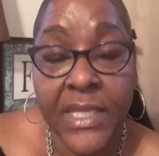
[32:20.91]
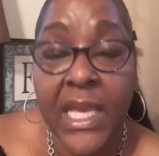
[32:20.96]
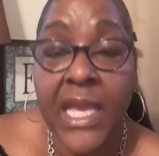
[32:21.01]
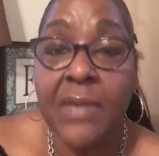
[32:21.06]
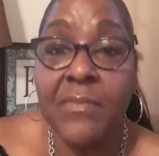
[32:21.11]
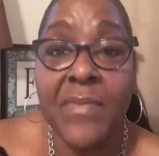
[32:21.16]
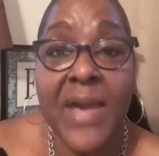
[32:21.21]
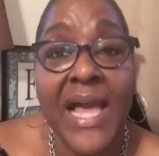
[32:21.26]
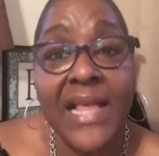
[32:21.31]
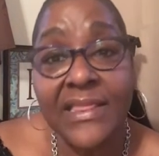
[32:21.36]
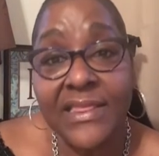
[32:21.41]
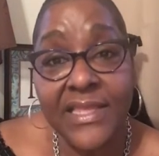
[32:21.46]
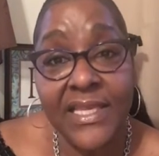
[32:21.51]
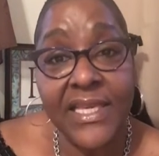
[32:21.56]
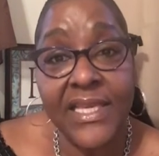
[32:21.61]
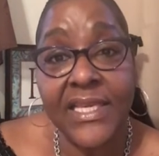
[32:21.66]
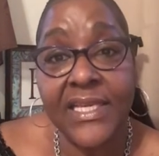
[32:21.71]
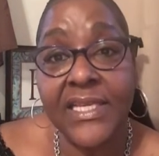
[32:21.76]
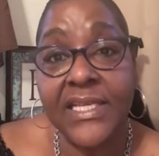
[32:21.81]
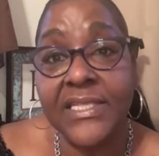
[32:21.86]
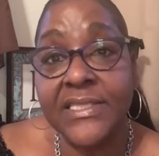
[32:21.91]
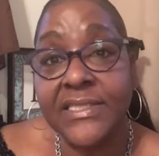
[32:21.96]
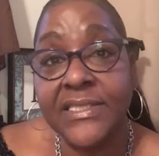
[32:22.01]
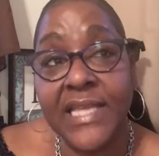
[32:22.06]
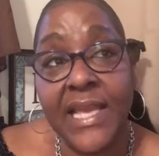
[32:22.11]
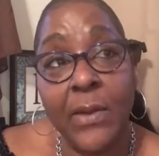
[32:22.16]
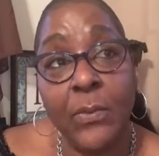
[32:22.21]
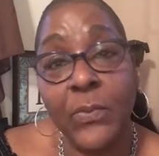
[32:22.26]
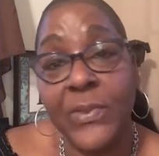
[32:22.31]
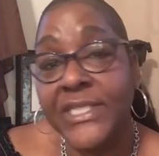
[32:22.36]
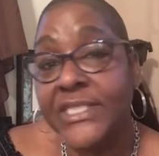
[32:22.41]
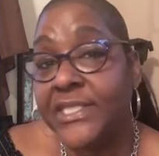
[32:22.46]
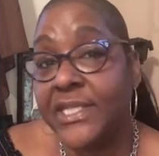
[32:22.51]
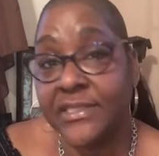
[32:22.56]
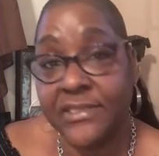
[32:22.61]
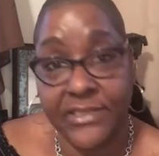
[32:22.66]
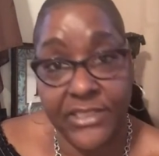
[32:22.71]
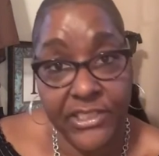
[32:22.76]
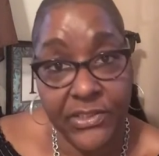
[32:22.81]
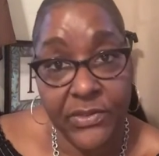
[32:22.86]
And my thing is that we
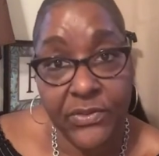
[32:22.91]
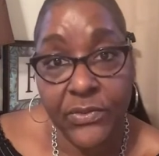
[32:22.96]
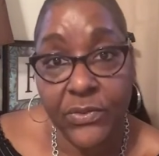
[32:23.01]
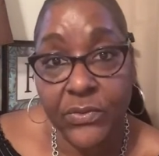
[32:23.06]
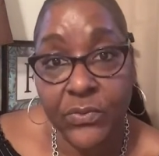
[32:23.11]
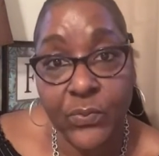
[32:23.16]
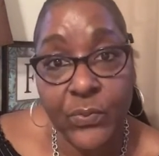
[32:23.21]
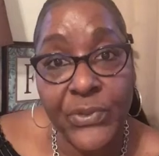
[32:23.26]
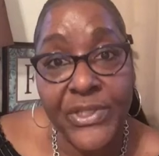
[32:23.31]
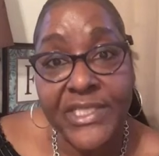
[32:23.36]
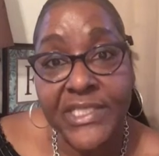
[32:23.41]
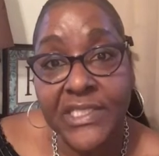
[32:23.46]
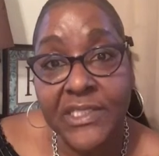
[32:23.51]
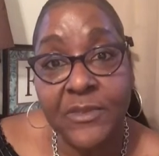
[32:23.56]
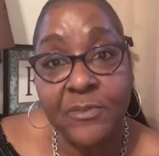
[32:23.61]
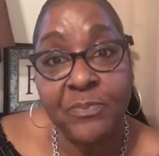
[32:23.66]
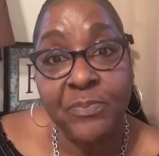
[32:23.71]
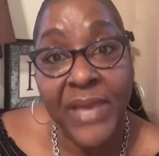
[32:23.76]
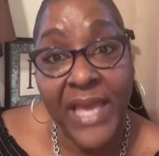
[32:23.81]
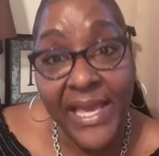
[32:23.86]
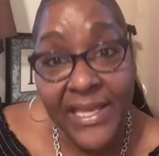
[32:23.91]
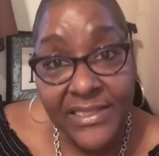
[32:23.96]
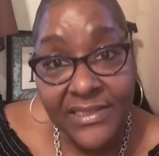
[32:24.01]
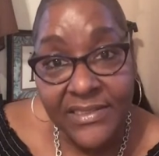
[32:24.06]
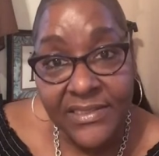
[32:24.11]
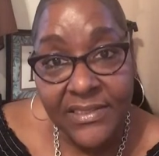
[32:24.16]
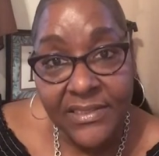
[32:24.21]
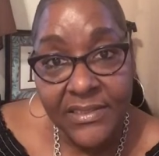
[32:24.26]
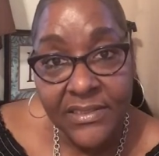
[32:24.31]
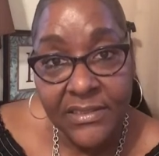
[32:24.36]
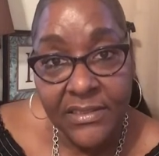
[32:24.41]
just respect